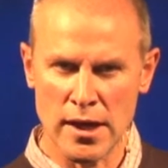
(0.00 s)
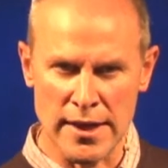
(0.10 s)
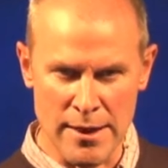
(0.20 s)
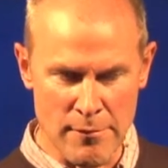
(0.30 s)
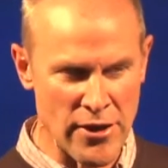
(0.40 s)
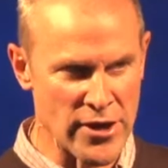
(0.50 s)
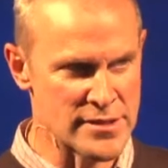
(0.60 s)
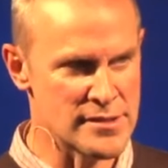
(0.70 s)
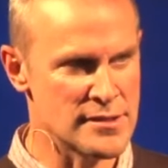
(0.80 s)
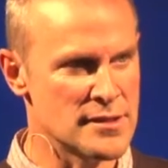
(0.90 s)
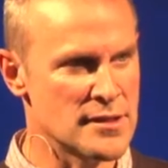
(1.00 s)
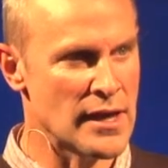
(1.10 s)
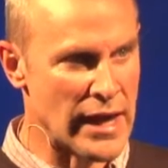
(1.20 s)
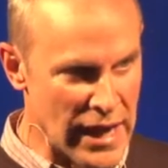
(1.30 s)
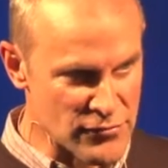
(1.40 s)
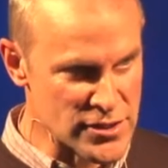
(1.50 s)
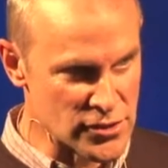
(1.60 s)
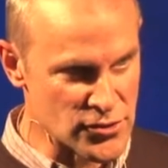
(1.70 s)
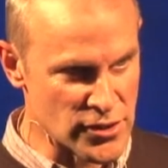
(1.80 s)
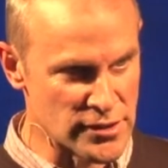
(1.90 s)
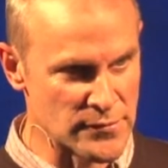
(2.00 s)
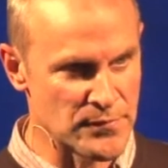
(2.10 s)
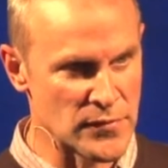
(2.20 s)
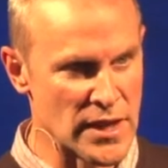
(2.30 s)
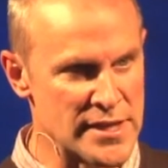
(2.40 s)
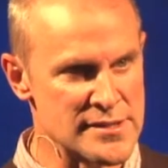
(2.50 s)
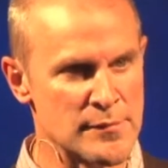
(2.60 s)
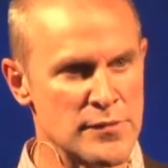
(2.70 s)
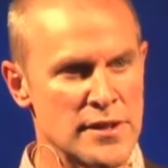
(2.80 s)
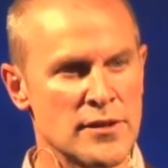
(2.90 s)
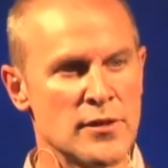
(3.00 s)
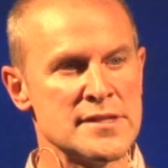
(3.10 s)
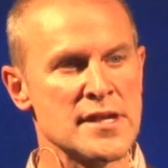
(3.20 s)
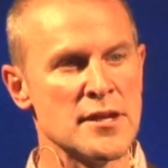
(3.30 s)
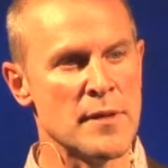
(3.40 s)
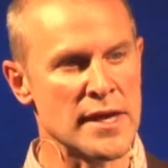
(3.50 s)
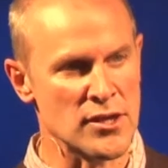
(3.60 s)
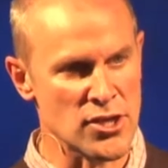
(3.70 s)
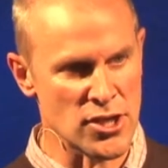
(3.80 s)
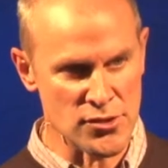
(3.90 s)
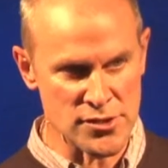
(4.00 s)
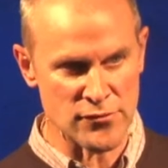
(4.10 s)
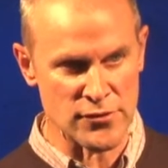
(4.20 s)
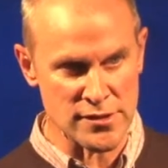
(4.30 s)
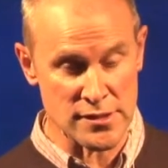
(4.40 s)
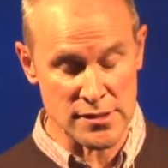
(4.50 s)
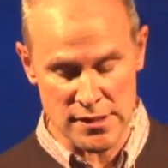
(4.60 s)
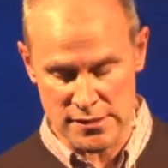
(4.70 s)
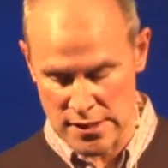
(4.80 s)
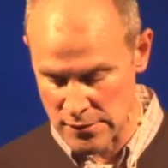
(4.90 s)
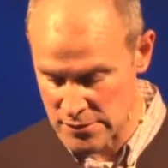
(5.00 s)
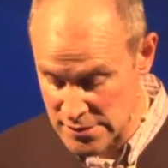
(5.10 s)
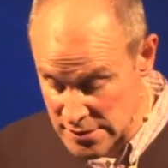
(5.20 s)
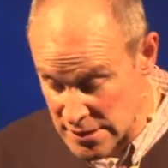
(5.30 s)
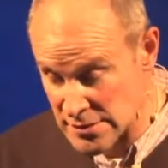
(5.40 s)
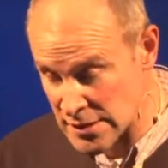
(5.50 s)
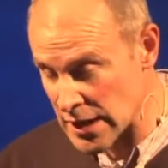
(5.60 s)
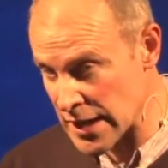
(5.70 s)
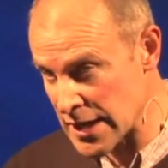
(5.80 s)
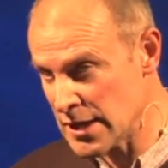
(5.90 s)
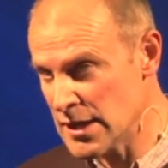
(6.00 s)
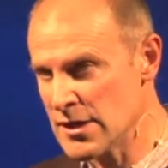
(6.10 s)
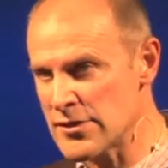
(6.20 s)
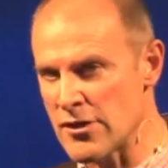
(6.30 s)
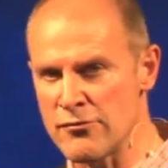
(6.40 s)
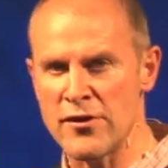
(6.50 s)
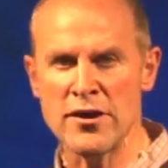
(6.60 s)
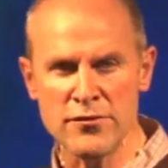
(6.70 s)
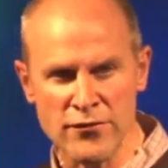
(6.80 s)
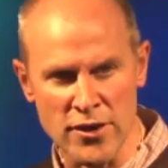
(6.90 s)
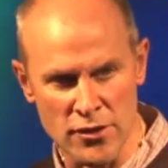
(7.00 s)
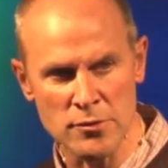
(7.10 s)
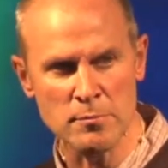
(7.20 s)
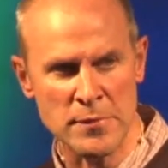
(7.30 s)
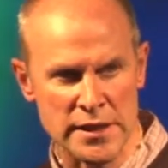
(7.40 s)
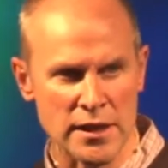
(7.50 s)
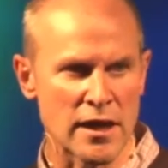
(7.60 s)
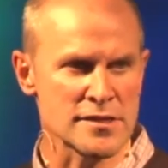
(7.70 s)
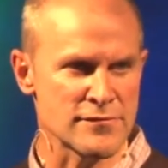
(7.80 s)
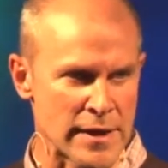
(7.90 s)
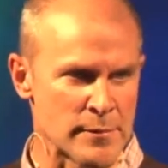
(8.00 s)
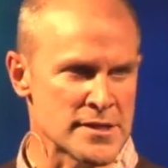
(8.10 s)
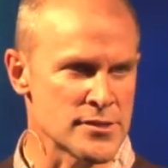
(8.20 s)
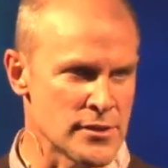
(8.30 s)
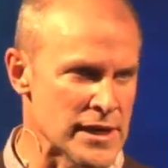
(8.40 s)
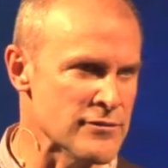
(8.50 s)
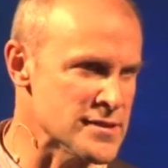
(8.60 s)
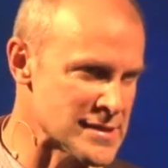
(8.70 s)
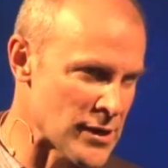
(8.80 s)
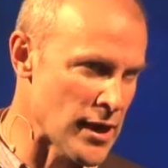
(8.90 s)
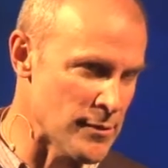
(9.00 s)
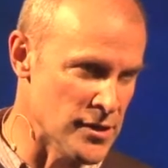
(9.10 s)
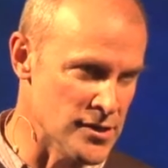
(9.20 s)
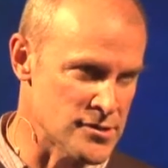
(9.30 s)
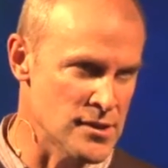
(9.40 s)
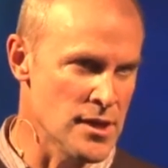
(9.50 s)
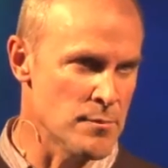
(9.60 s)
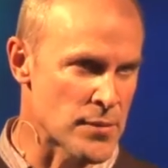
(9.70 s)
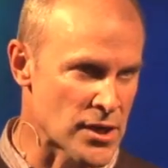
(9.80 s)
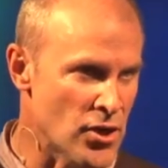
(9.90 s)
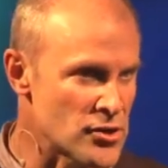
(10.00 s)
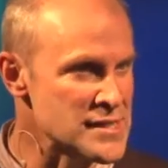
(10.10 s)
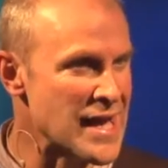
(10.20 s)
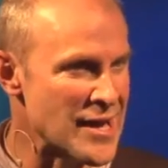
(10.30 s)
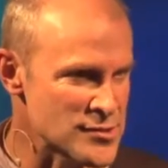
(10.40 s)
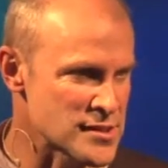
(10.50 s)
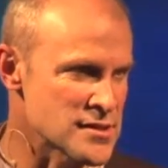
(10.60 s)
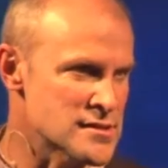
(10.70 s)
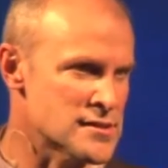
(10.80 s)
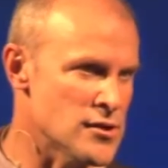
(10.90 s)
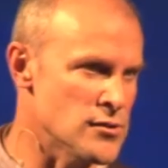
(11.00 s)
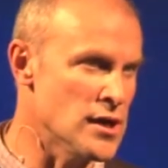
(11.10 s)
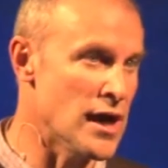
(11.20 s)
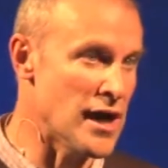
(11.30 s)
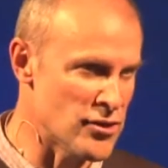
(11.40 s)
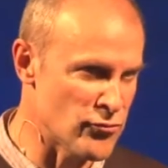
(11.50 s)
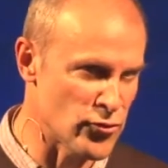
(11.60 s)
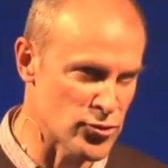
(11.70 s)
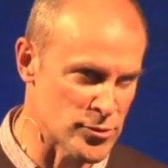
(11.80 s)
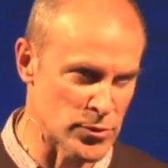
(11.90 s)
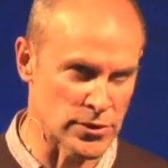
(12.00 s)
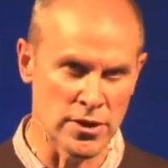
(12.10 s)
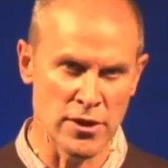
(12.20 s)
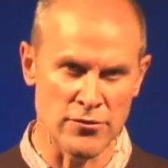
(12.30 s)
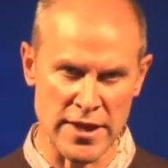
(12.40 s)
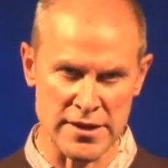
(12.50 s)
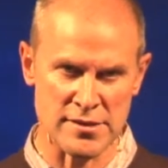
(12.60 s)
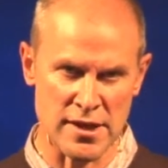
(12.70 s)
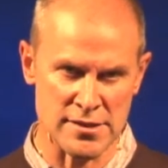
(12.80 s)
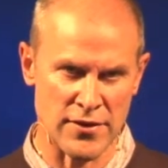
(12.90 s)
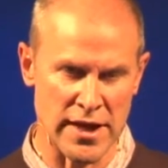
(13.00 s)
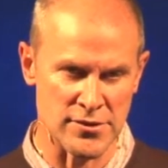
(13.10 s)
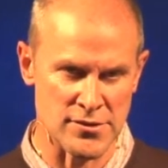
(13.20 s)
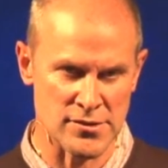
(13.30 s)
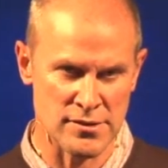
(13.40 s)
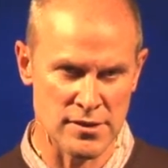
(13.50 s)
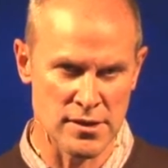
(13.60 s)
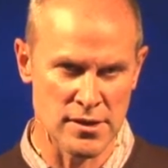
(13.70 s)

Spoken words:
get married, have children, is something that is going to make a huge difference in this city. Statistically, there are very few middle-class families who live in Tower Hamlets because housing is so unaffordable for that size of house.